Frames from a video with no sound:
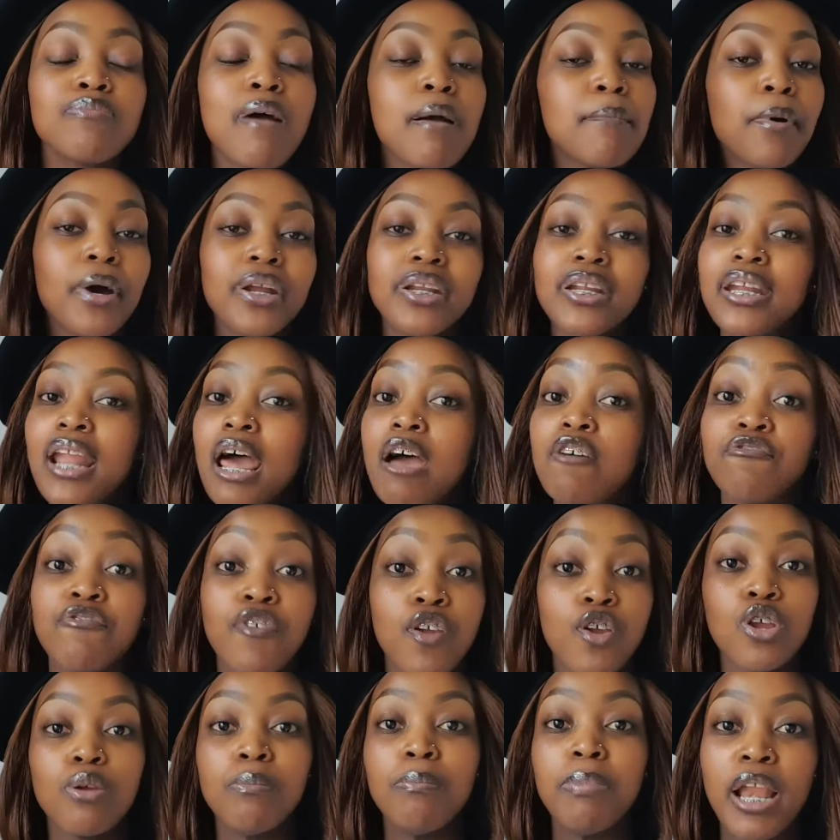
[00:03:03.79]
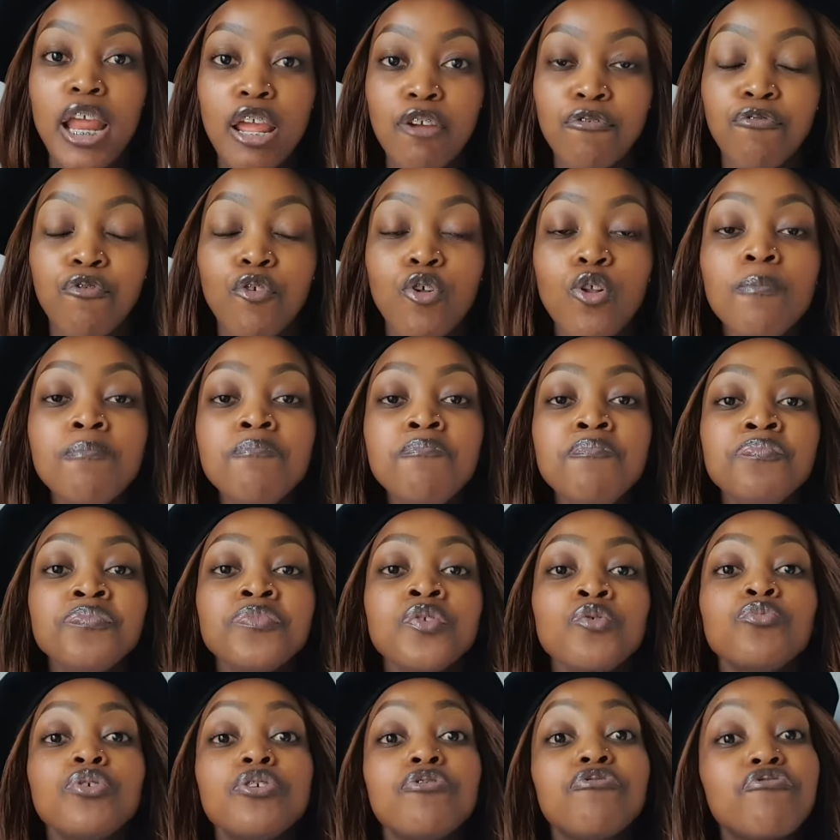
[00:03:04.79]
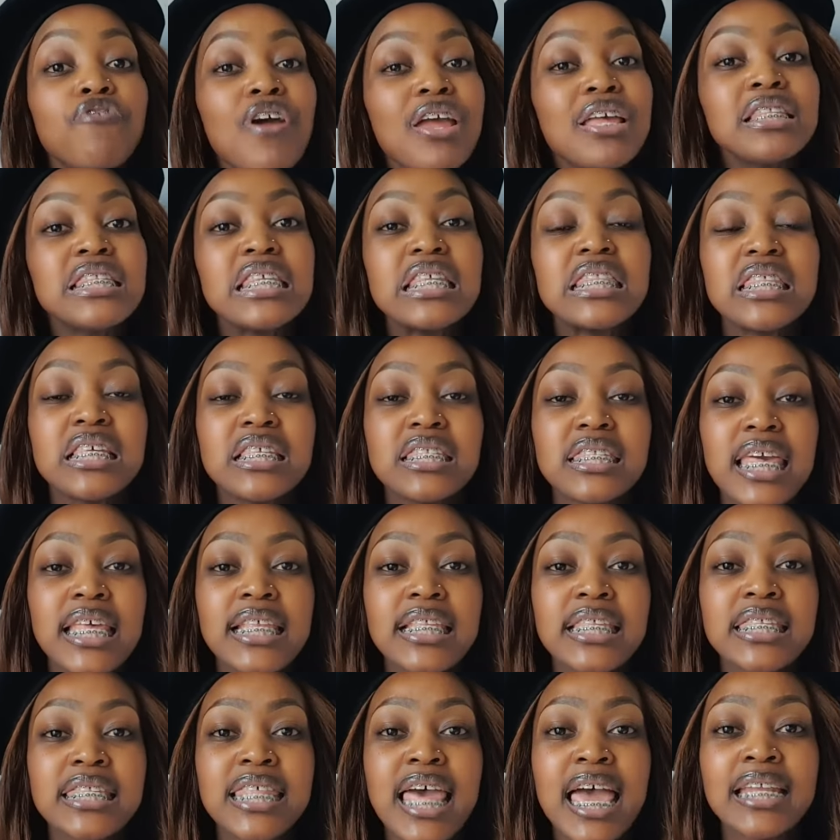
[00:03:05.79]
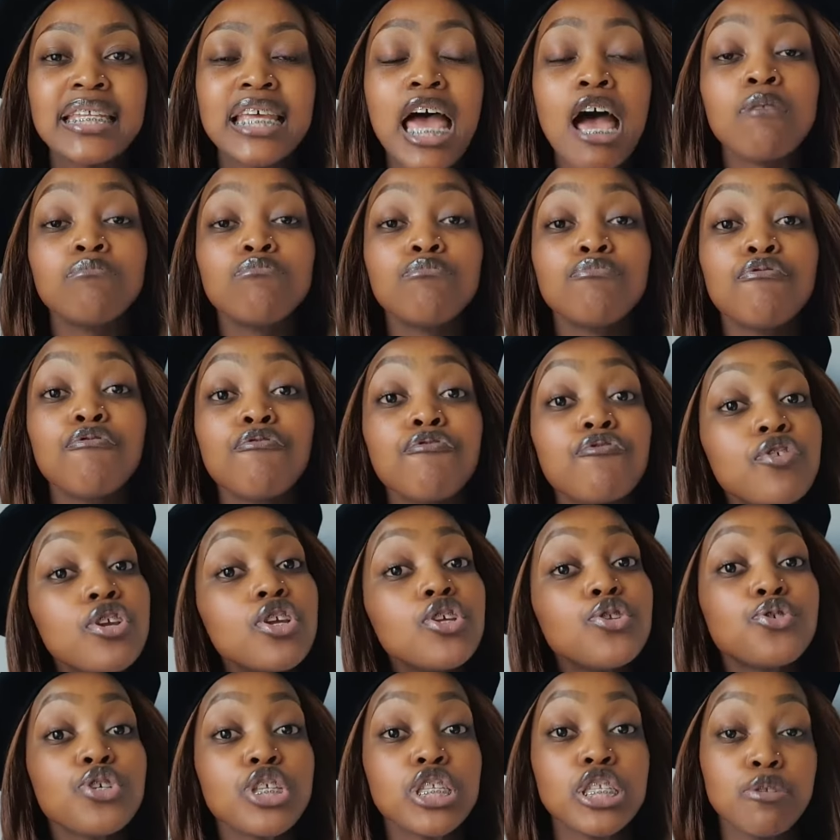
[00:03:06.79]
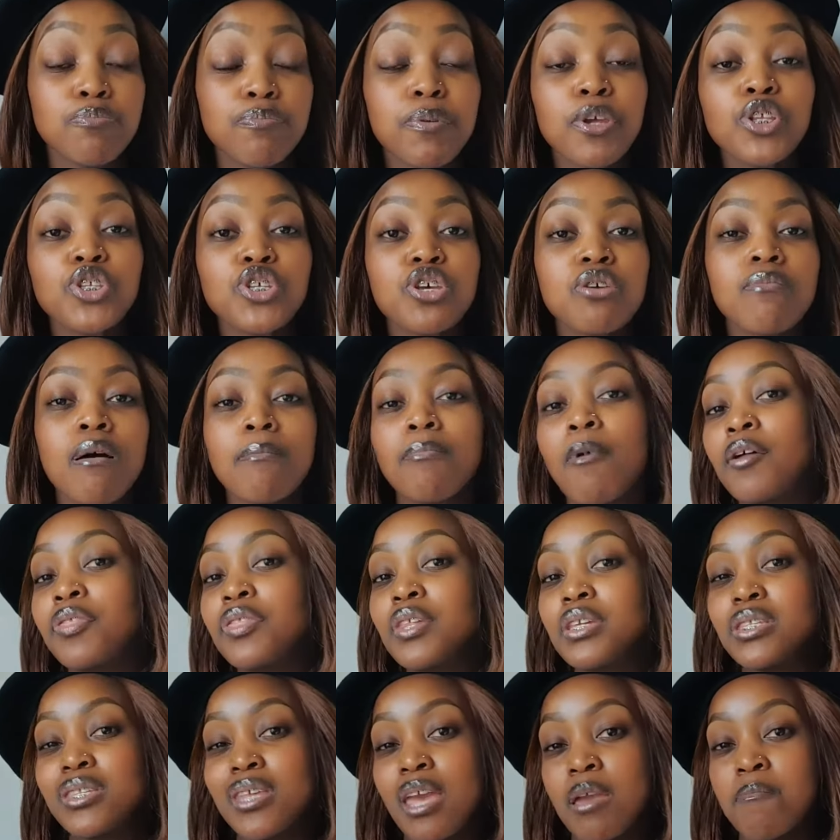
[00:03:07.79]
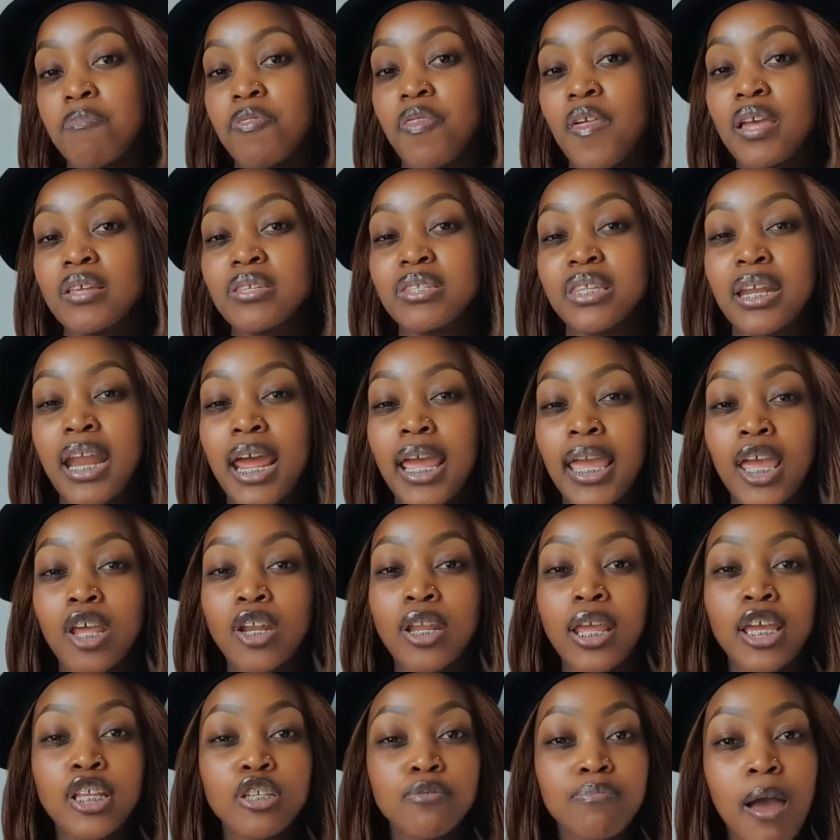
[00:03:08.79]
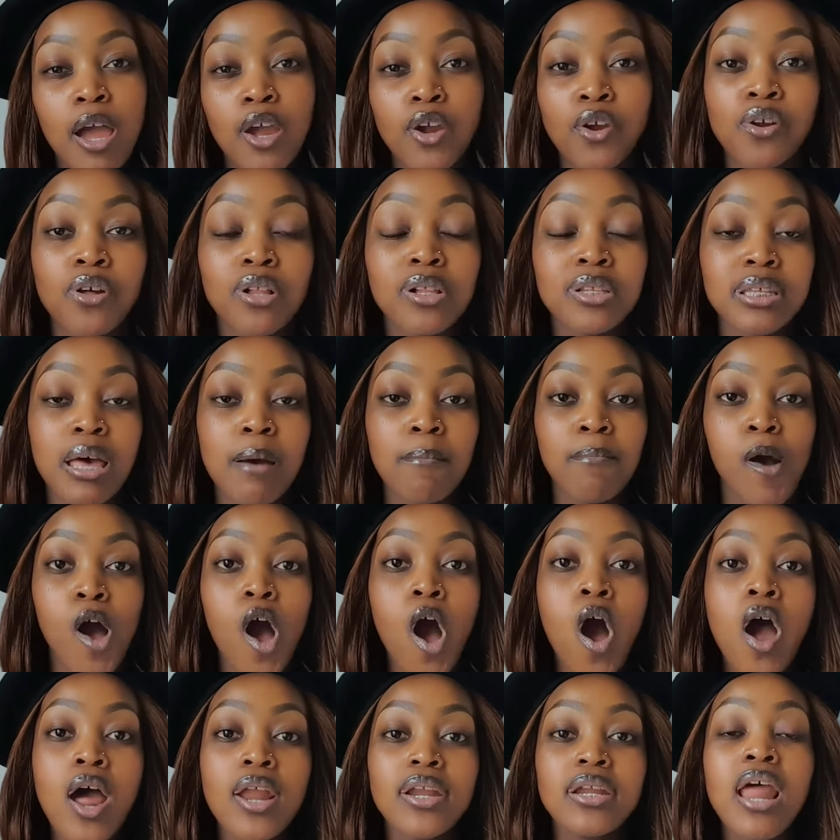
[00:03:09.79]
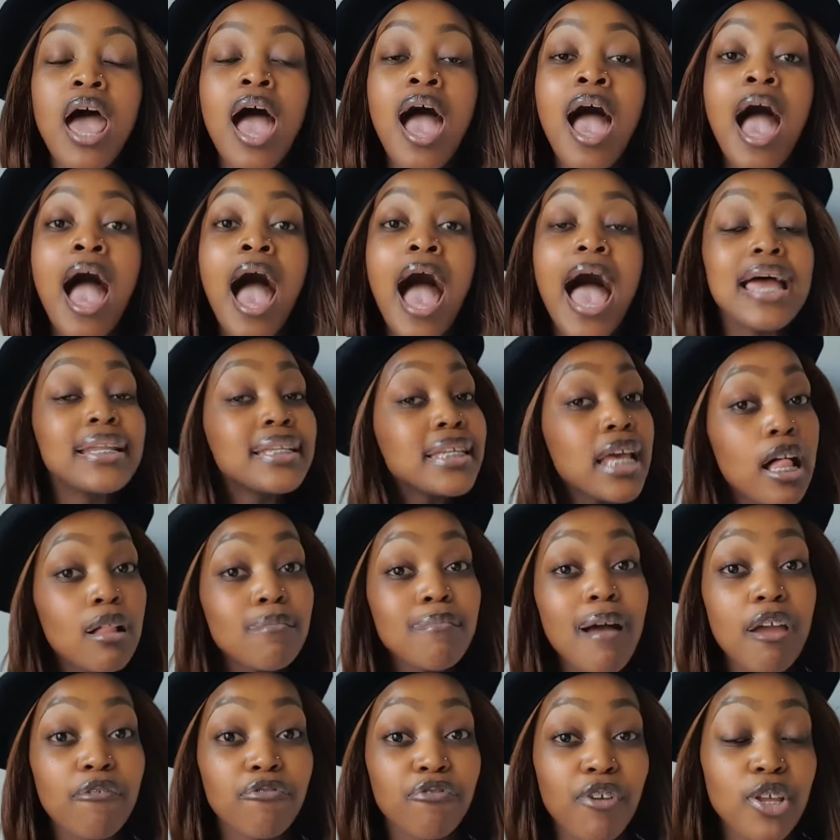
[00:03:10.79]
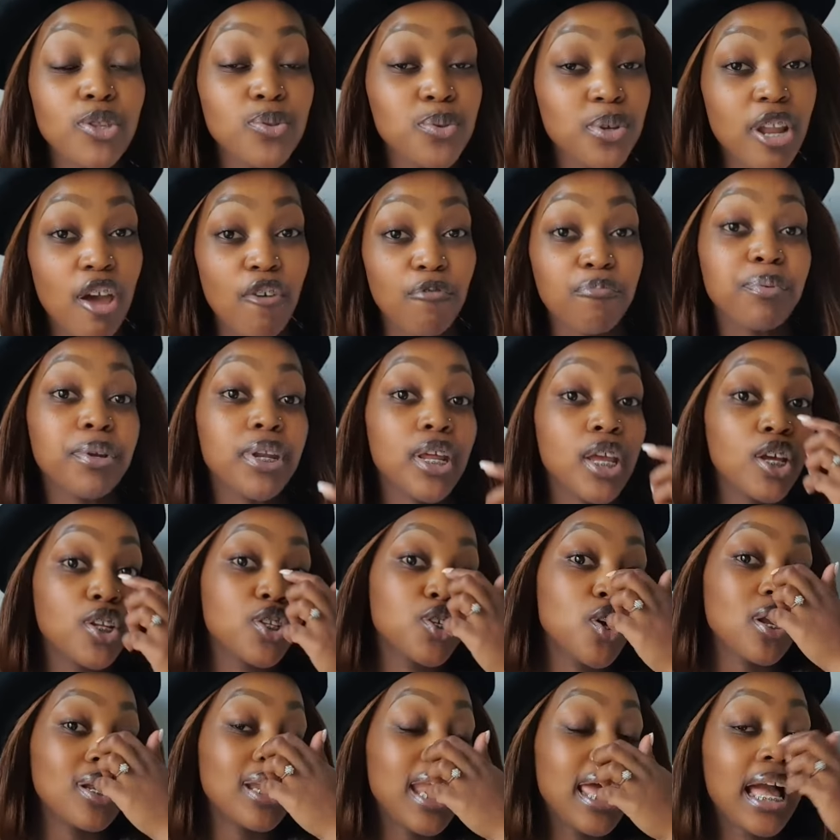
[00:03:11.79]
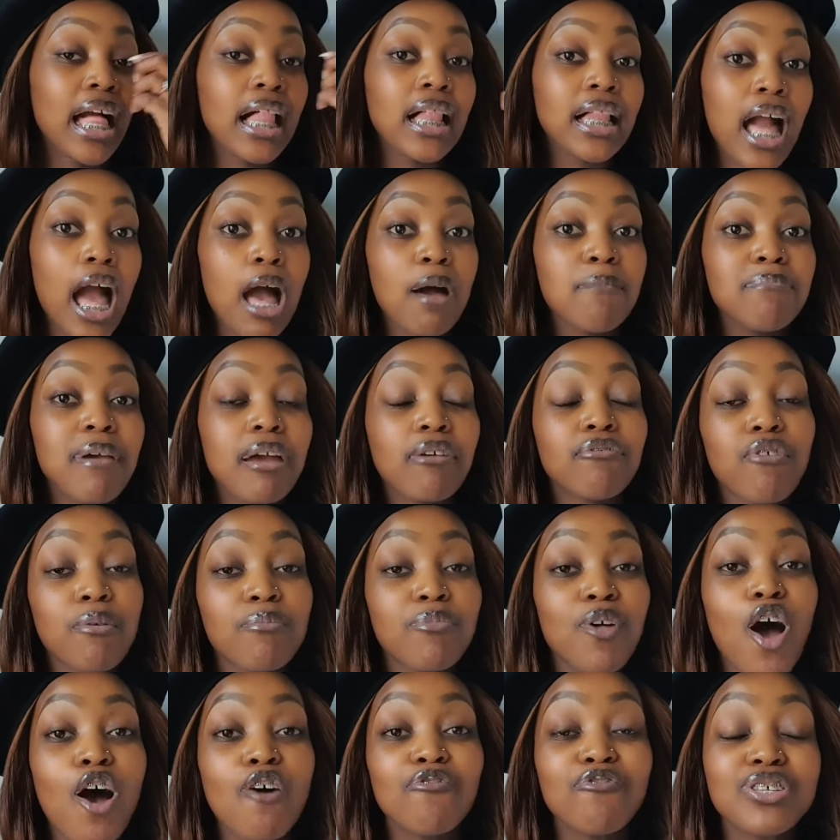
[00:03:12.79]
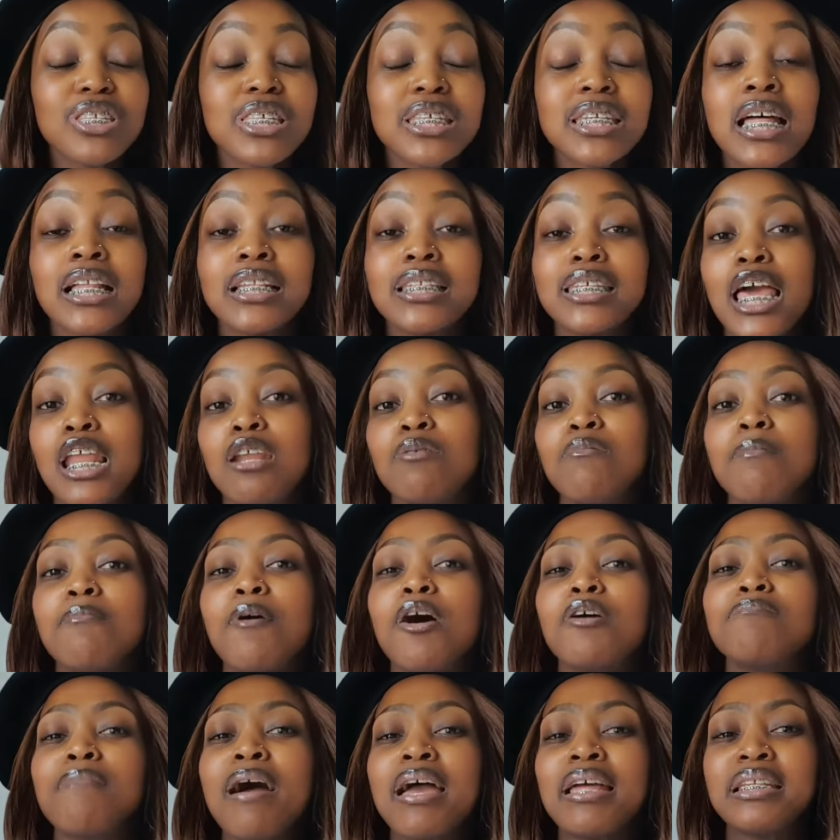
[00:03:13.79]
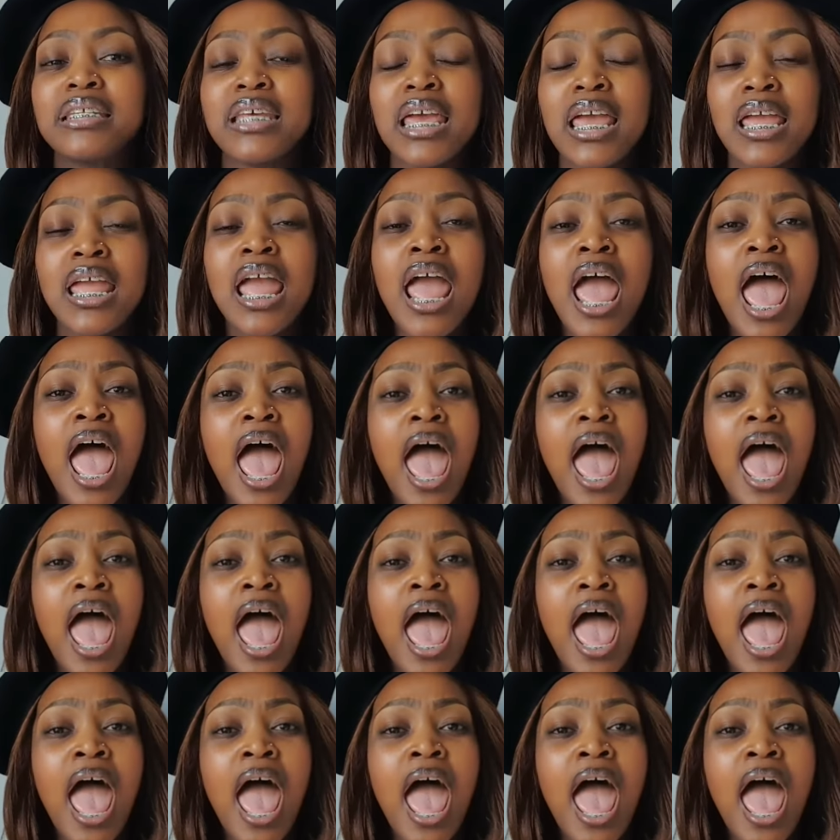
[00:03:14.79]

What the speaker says: My partner and I are very playful. We're friends in the sense that I'm free to speak to him about the same things that I can hit my girls up on. I tell my friends when I've been hit on. Like, I'll come back from the office and I'll tell him about my day.